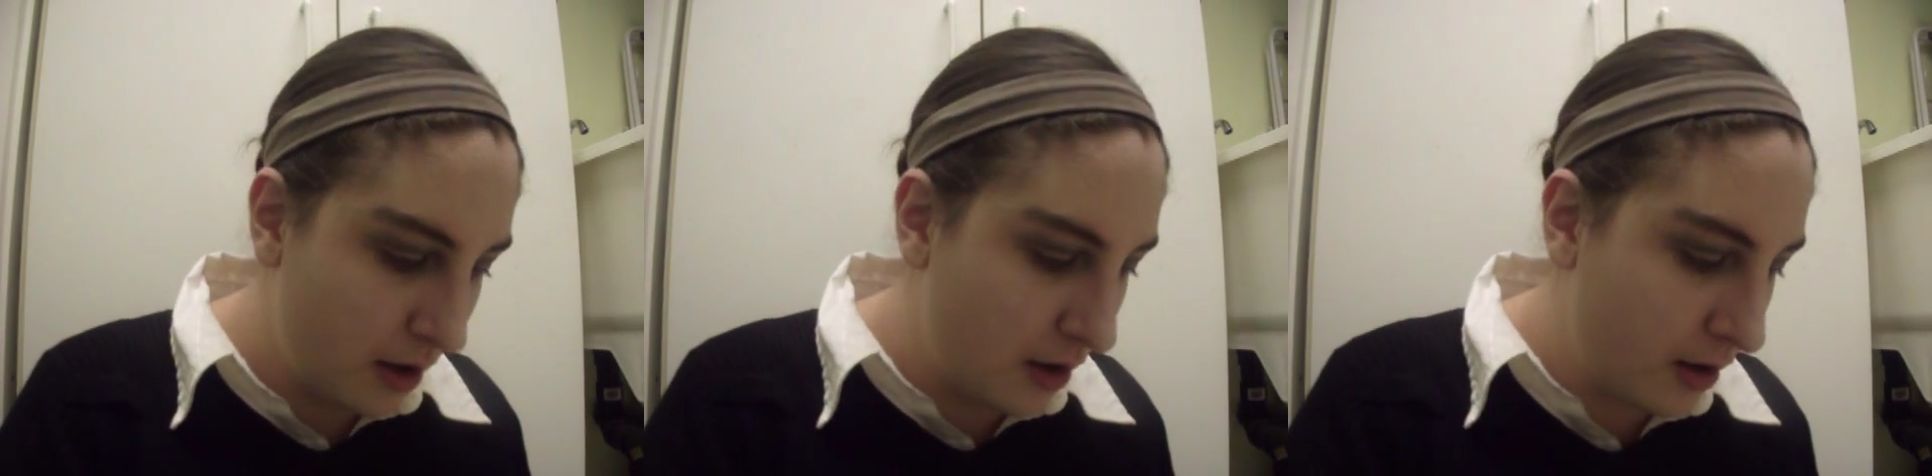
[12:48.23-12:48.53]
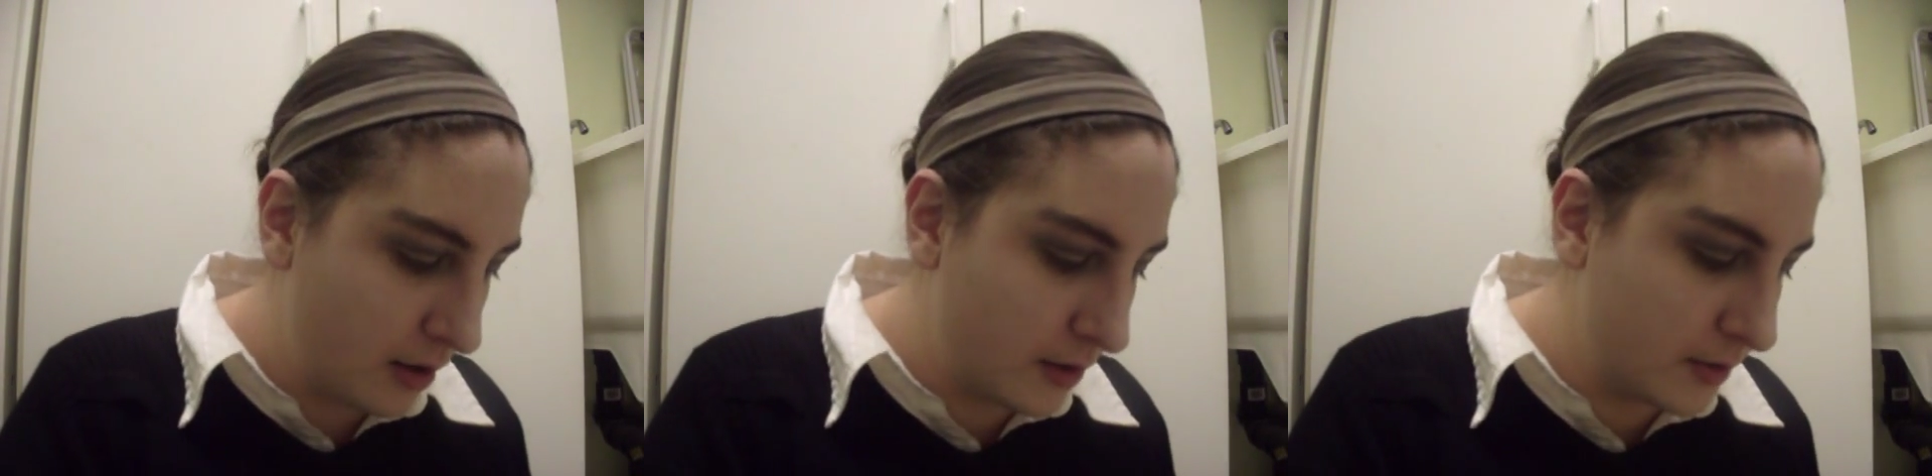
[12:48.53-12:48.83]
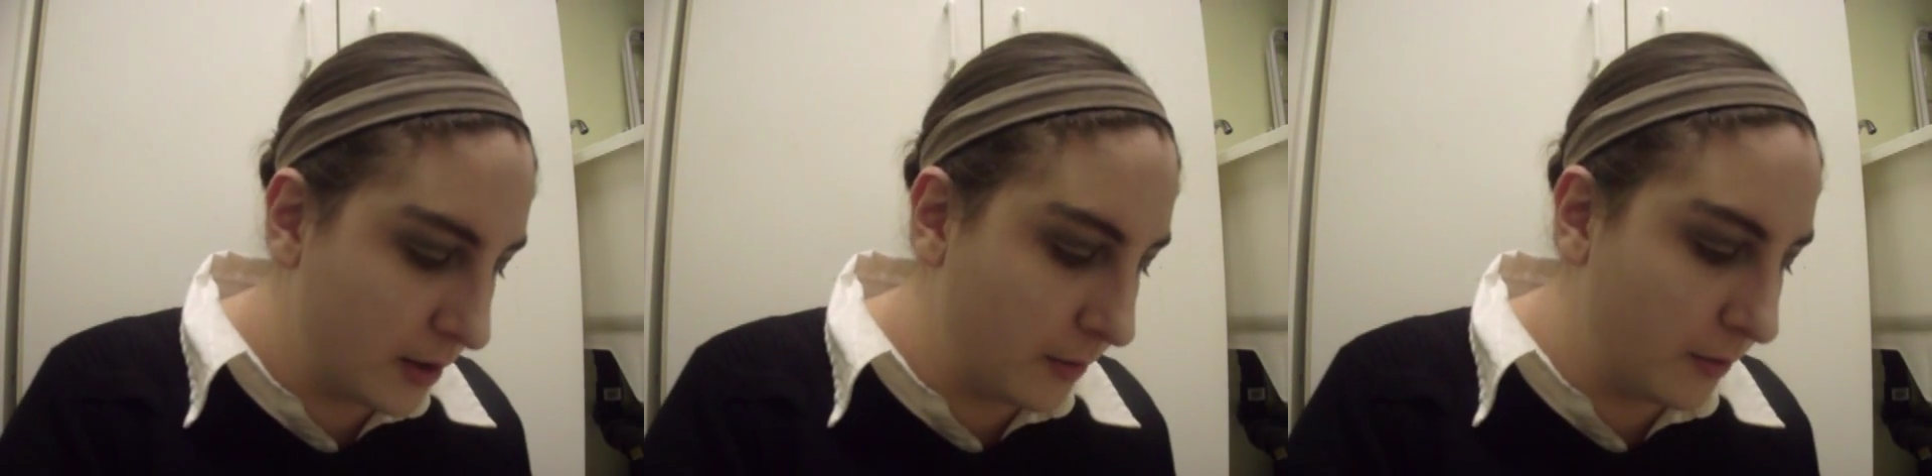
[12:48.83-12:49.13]
And
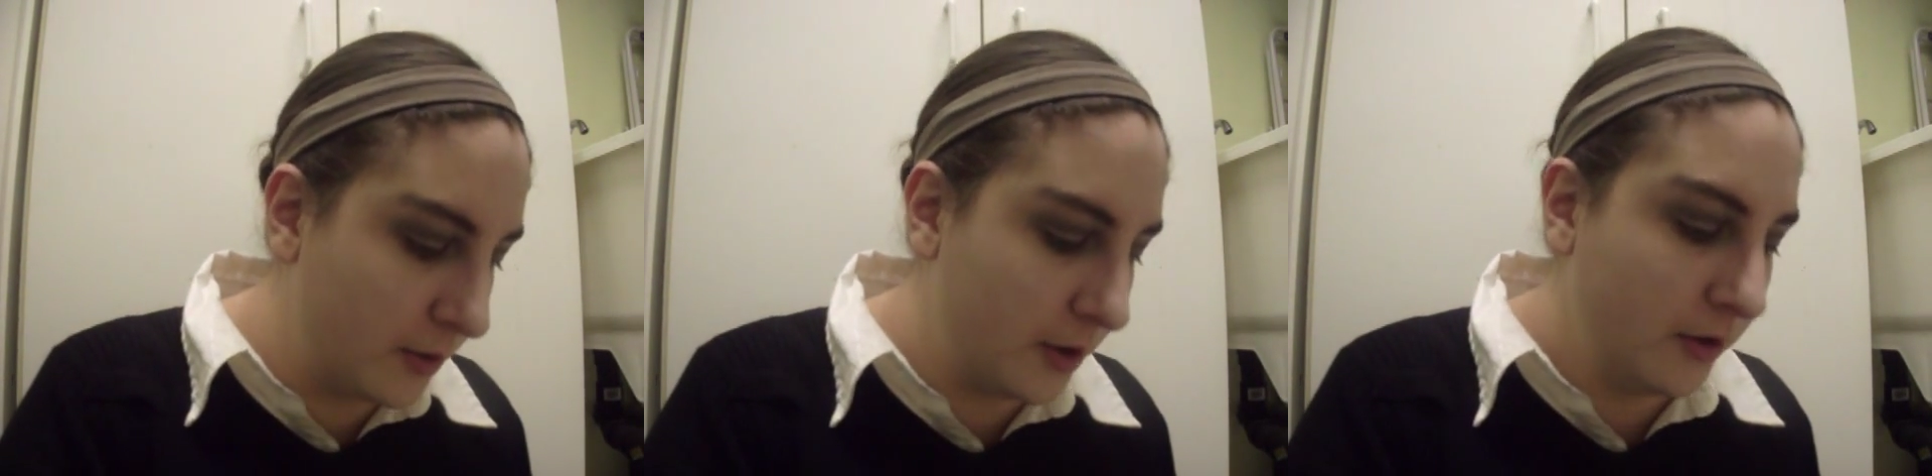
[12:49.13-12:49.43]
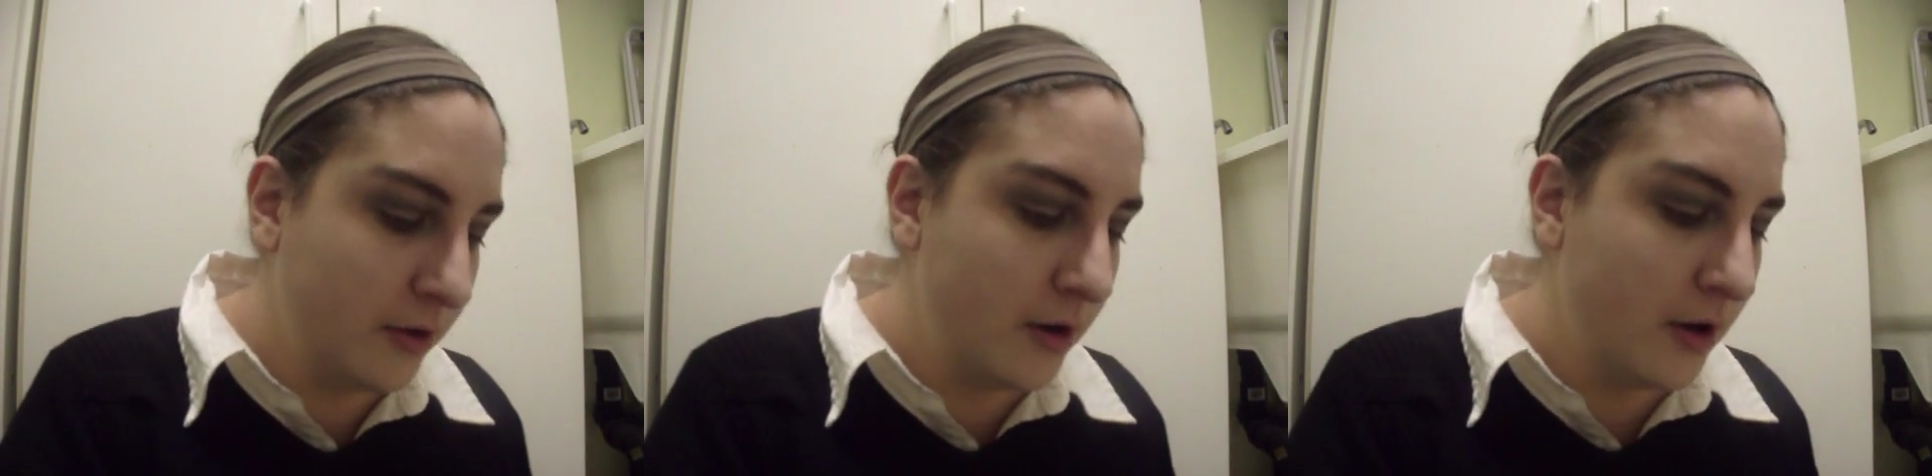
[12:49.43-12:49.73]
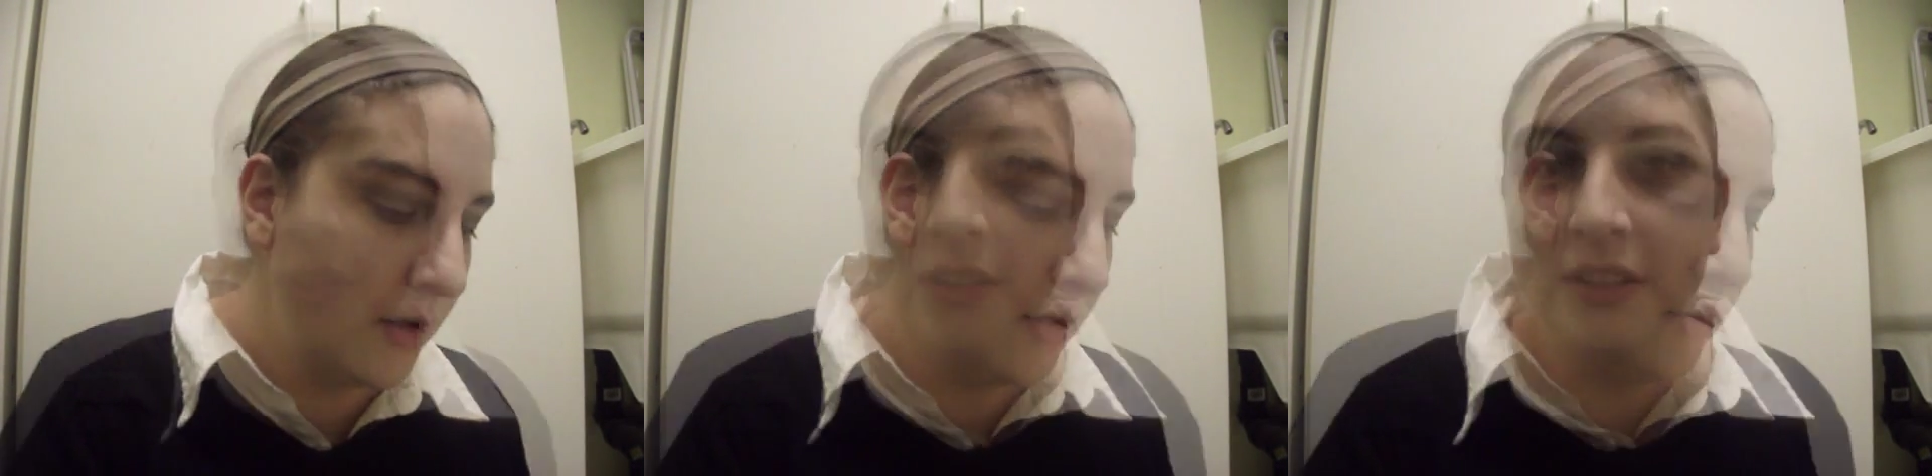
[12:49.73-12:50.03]
same with the other
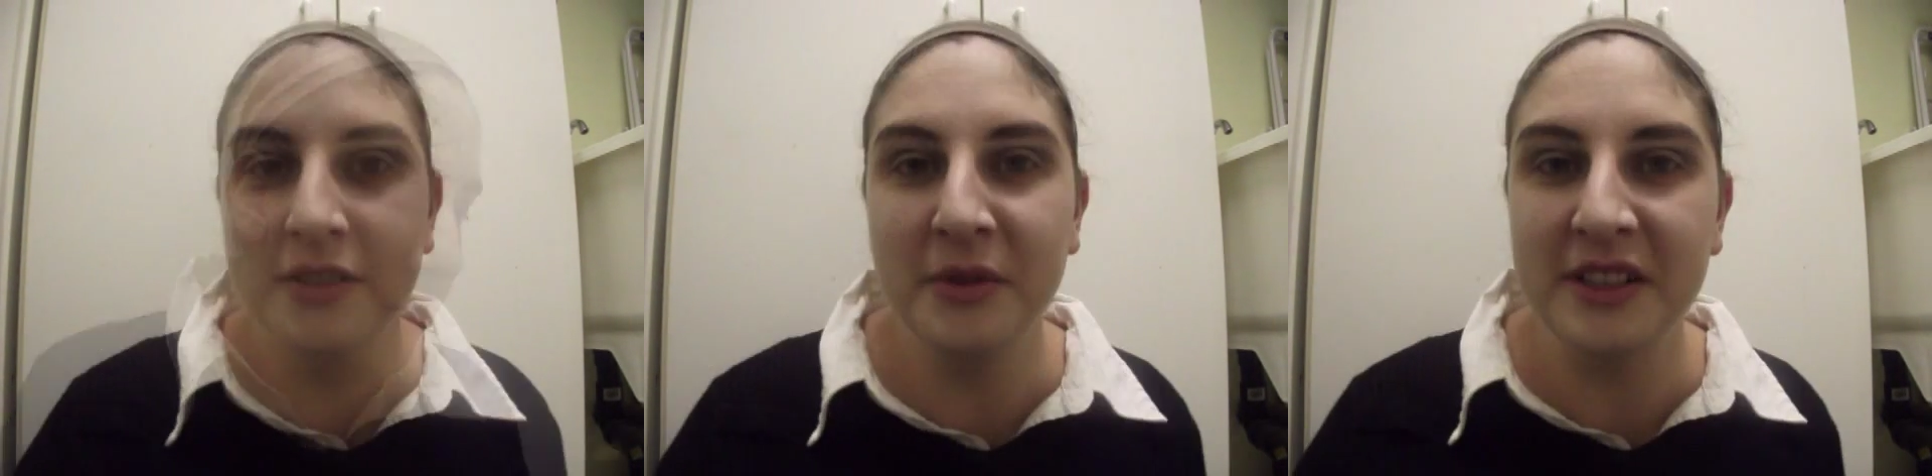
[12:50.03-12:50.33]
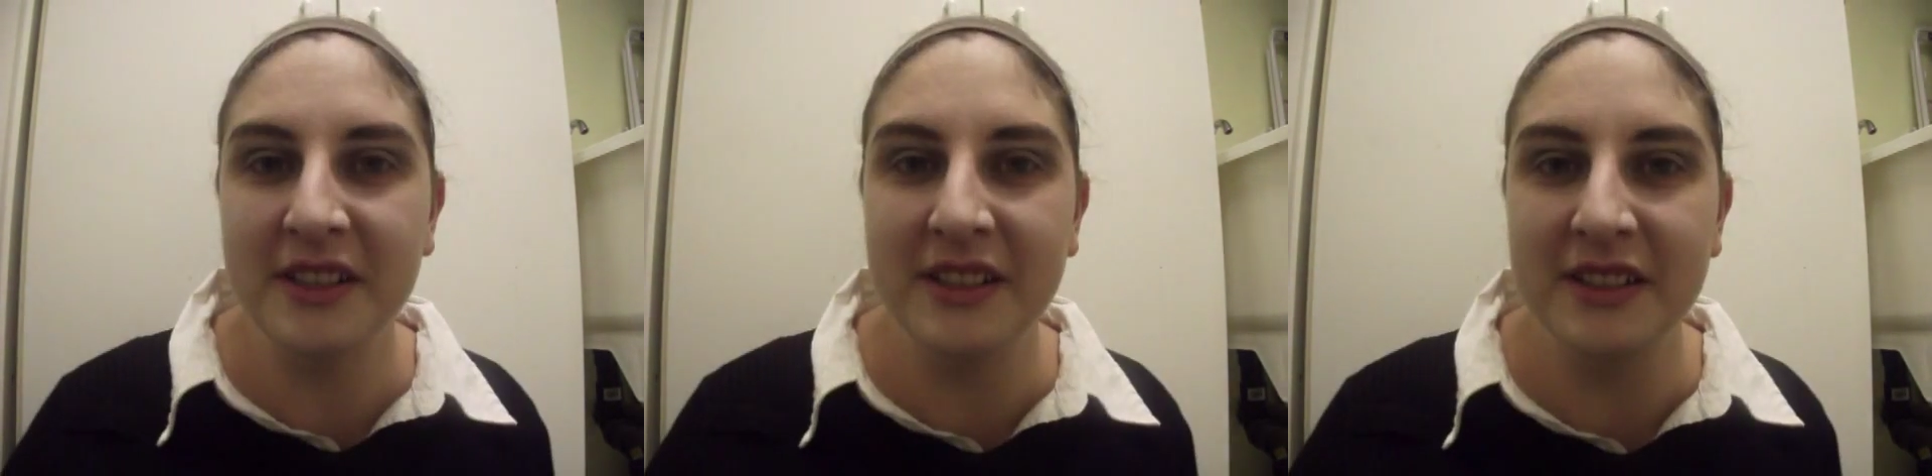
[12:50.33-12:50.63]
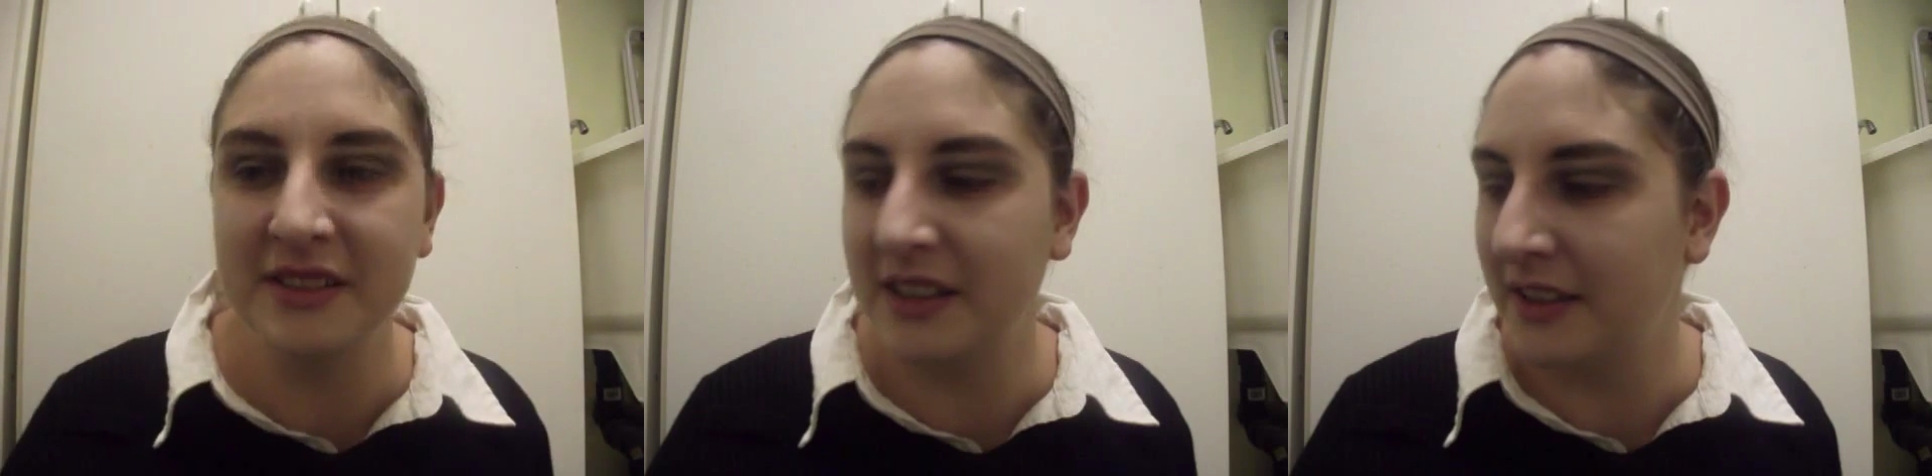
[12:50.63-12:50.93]
eye. So basically
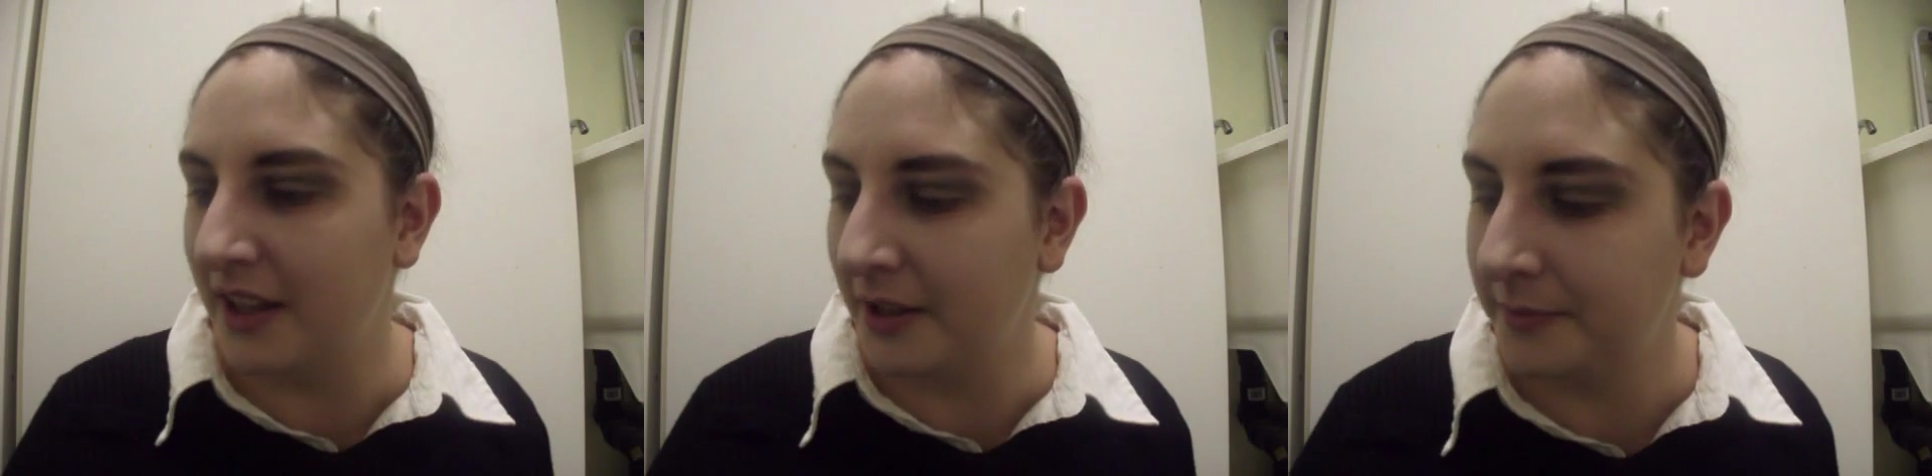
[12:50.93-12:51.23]
just like that.